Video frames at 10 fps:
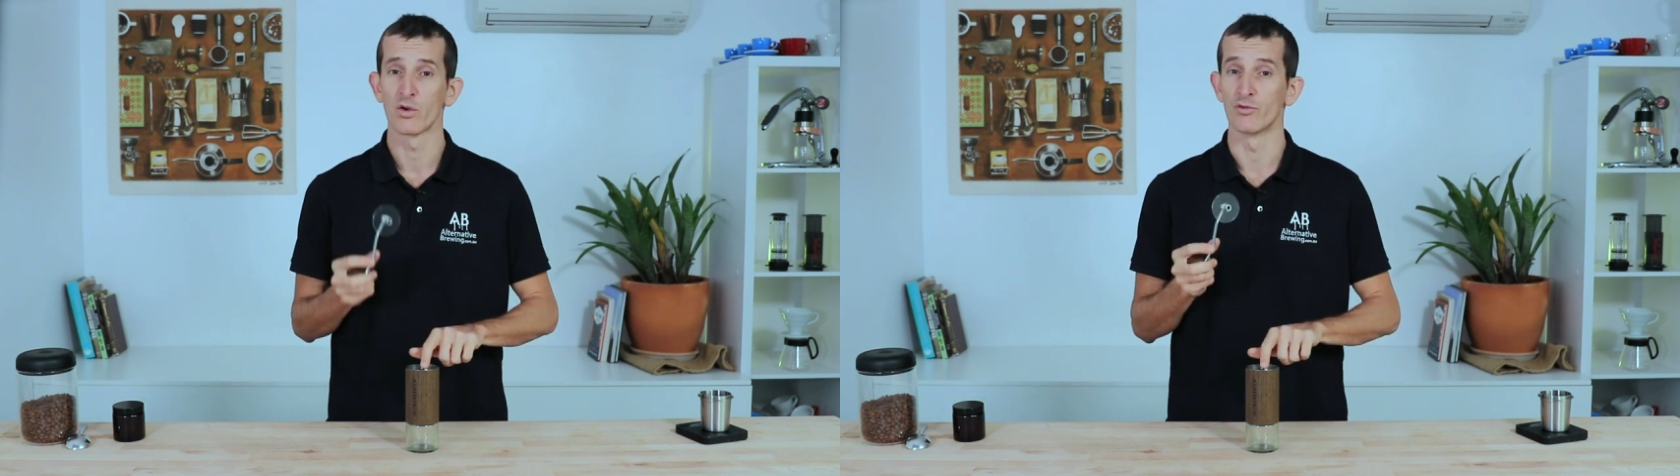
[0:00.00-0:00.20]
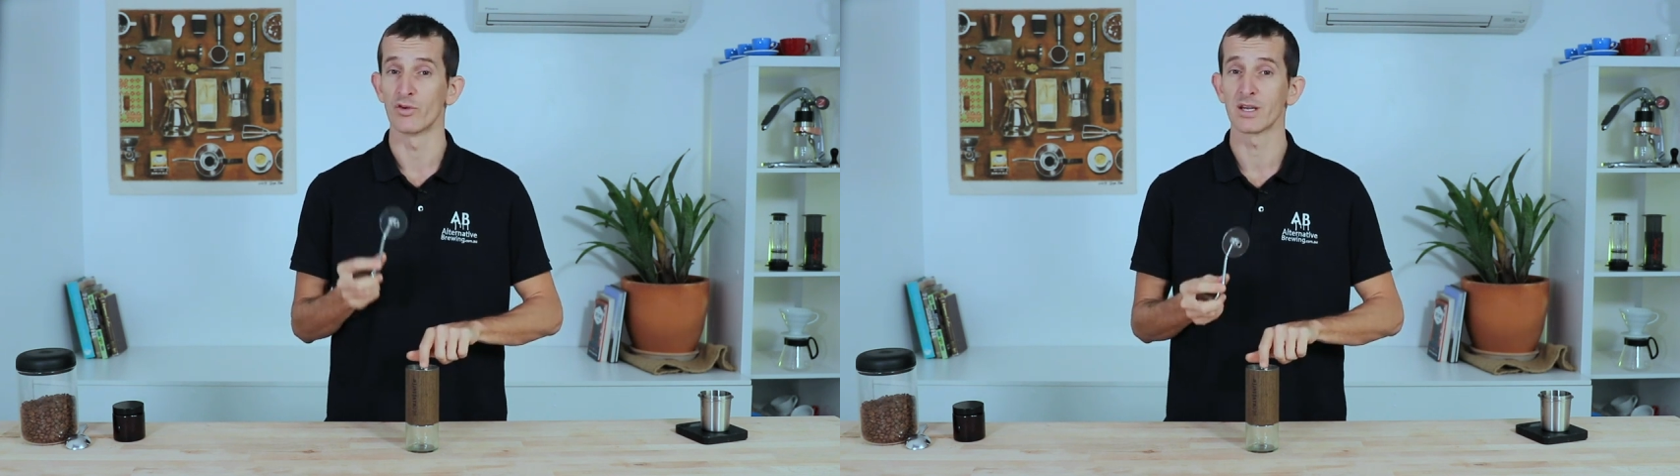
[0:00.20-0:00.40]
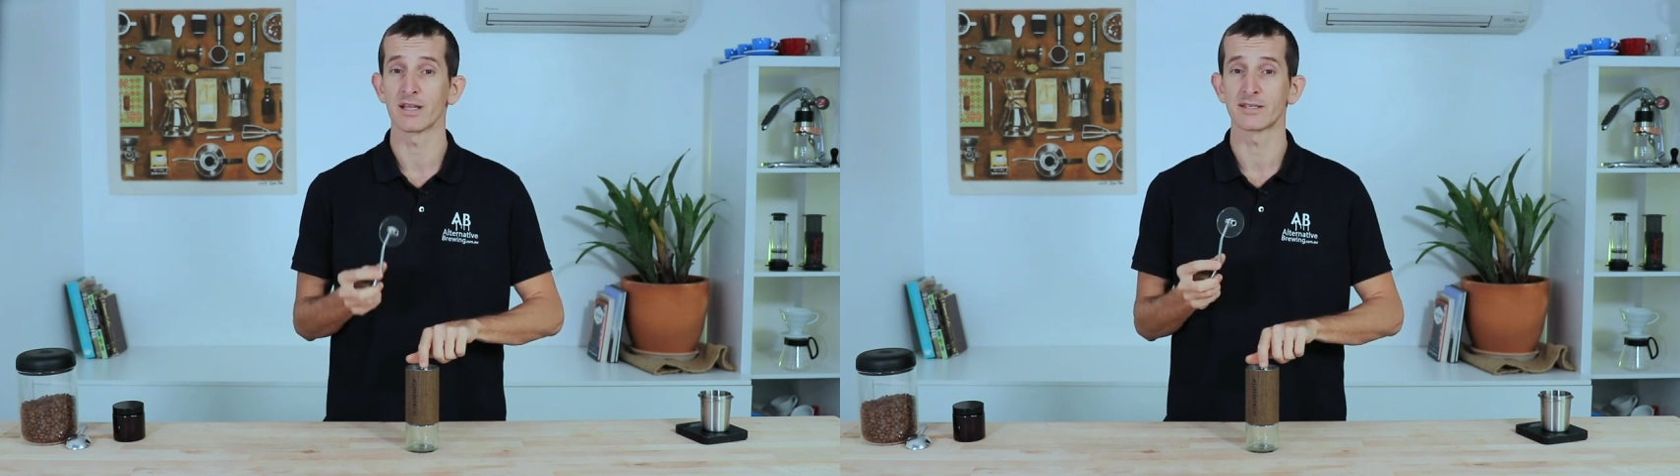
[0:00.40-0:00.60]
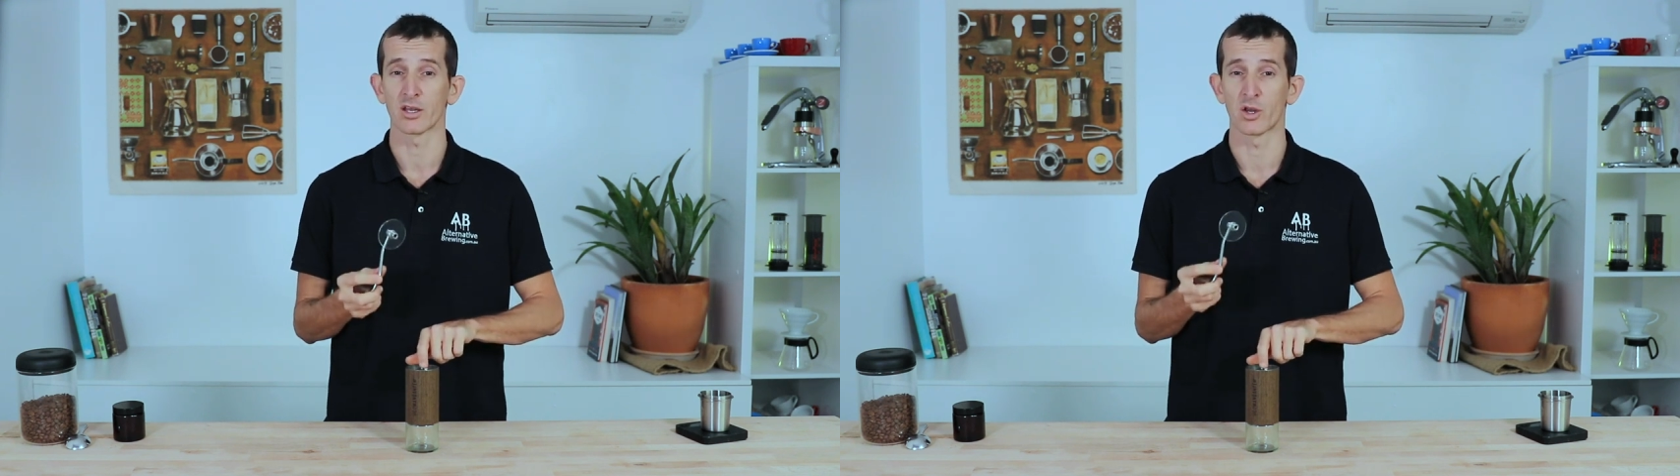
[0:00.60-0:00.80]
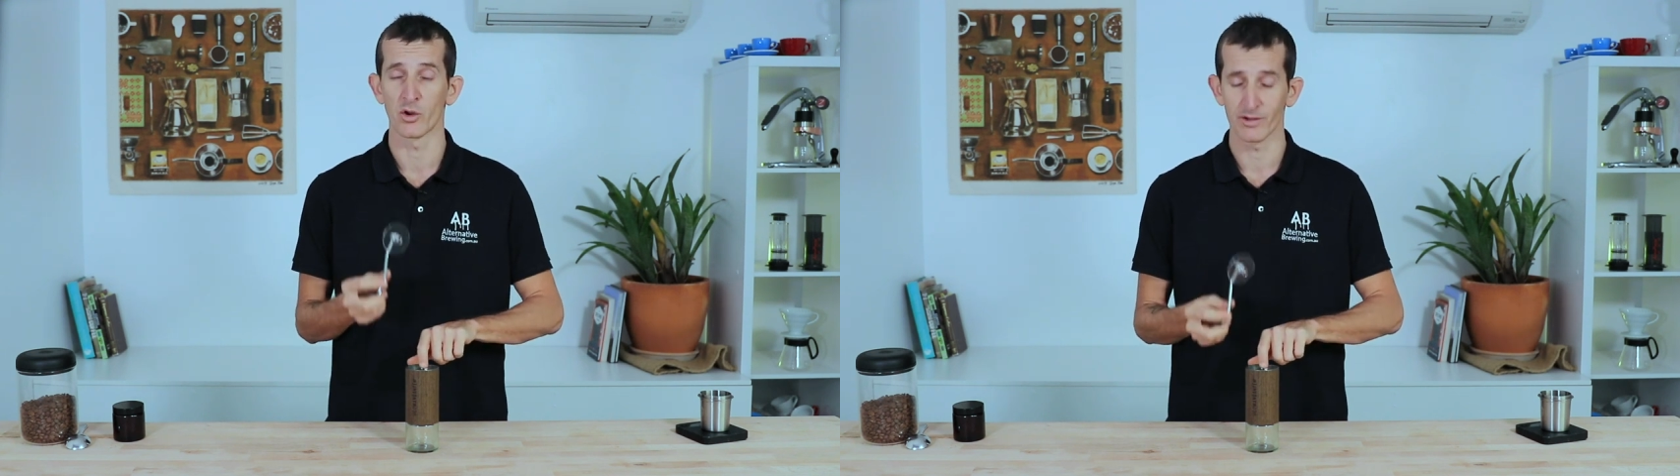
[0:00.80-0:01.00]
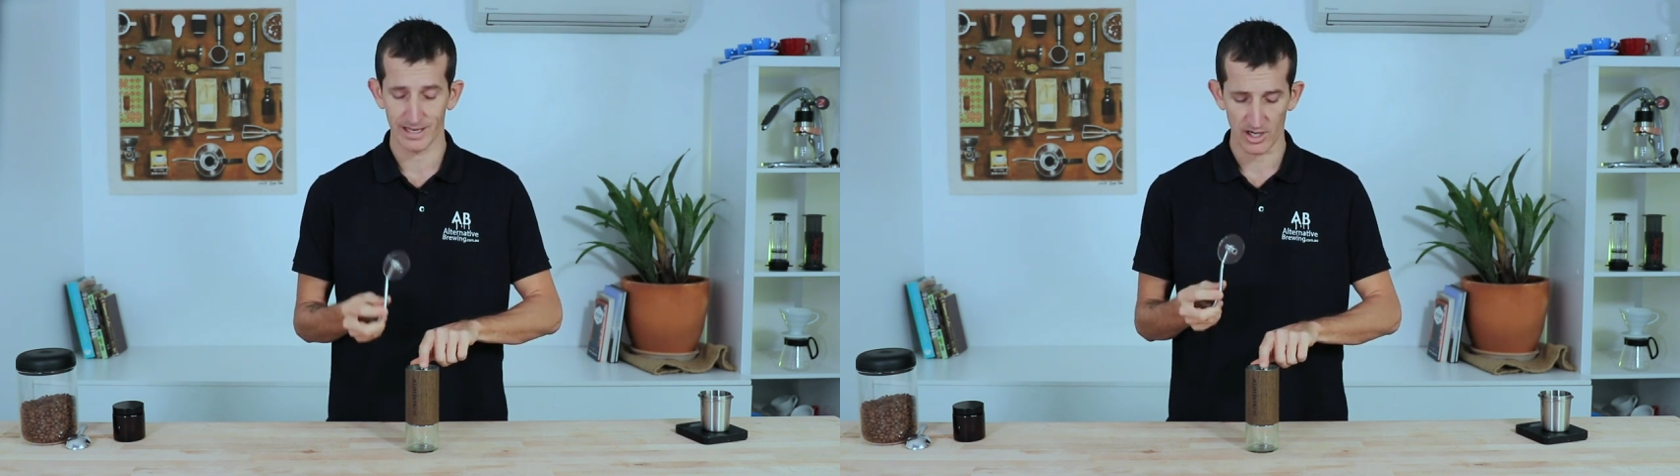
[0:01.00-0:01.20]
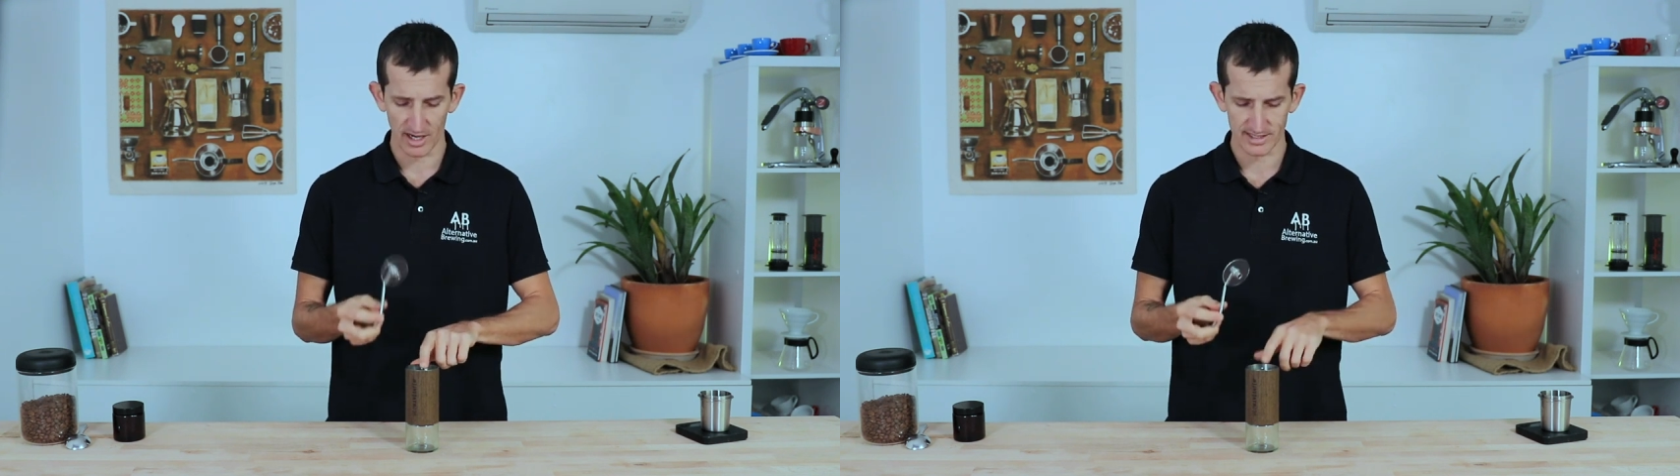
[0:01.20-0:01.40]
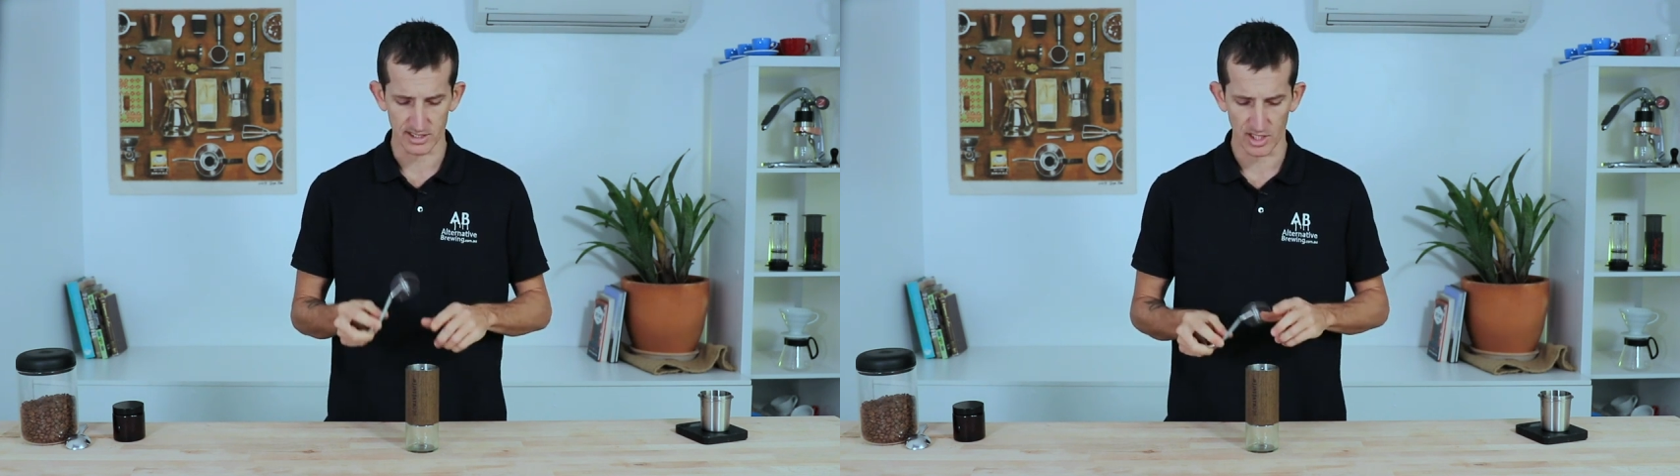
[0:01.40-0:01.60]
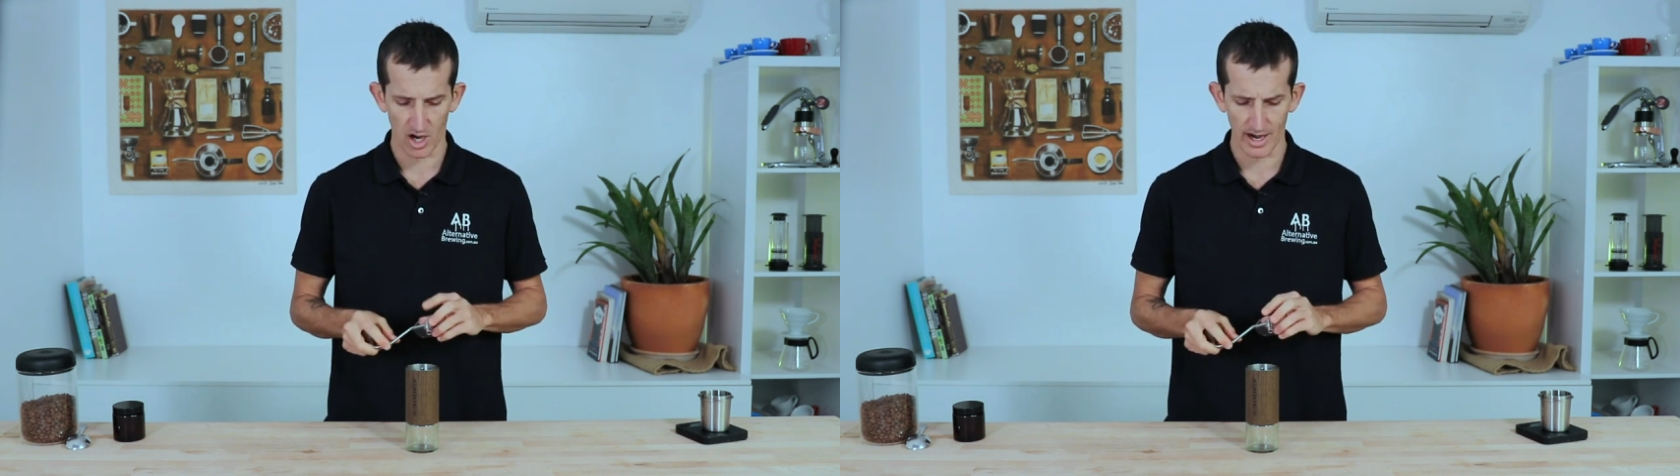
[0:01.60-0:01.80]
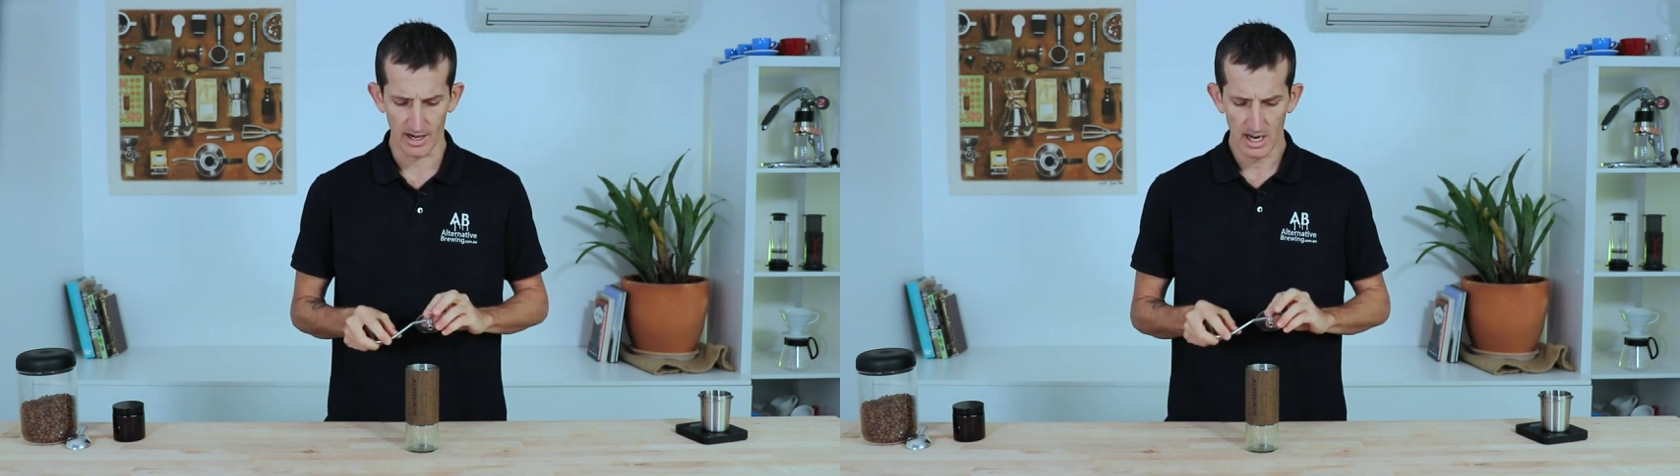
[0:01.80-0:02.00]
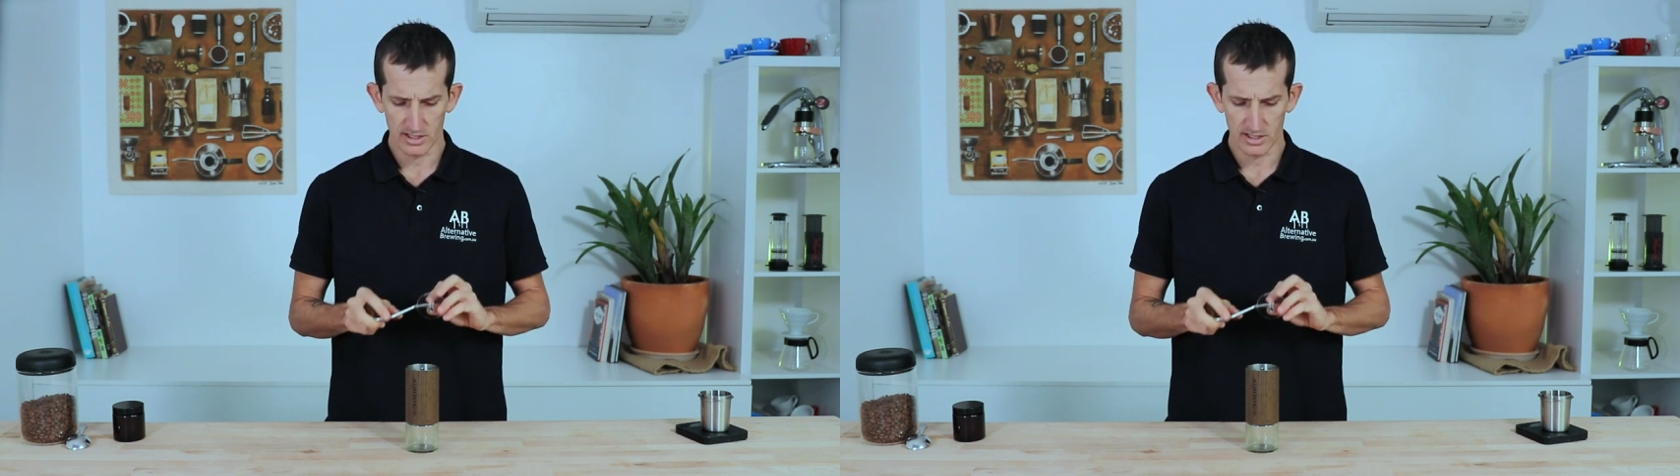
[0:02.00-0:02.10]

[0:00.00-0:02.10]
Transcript: really securely, nice and tight,